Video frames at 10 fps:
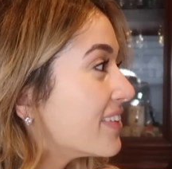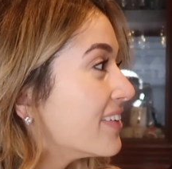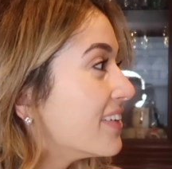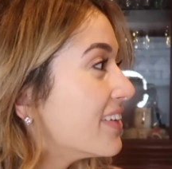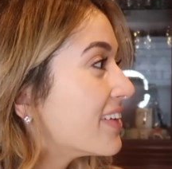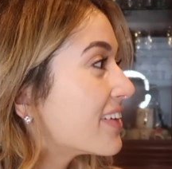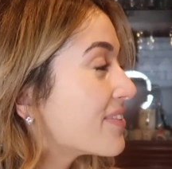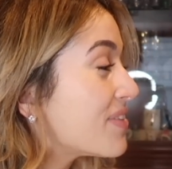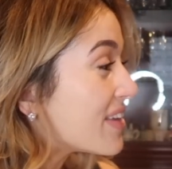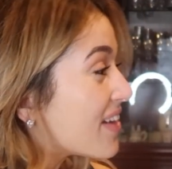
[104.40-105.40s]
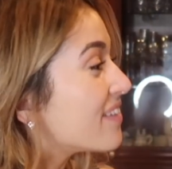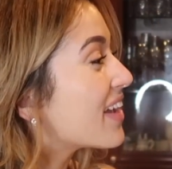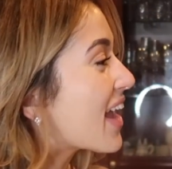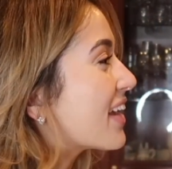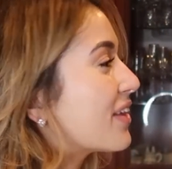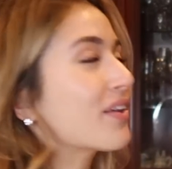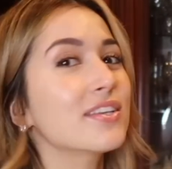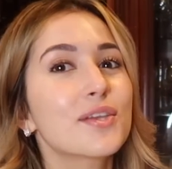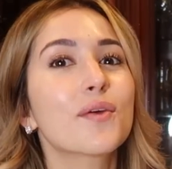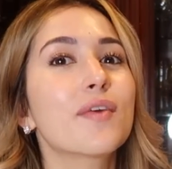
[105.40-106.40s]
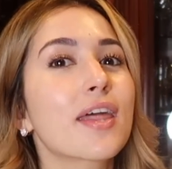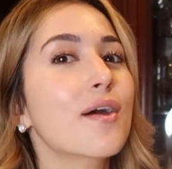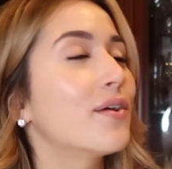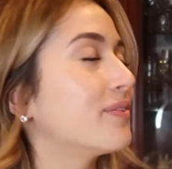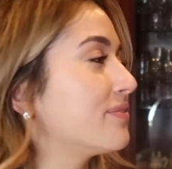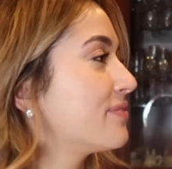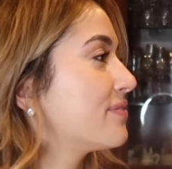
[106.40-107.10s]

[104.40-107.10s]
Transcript: Mira, ven, que haciendo video.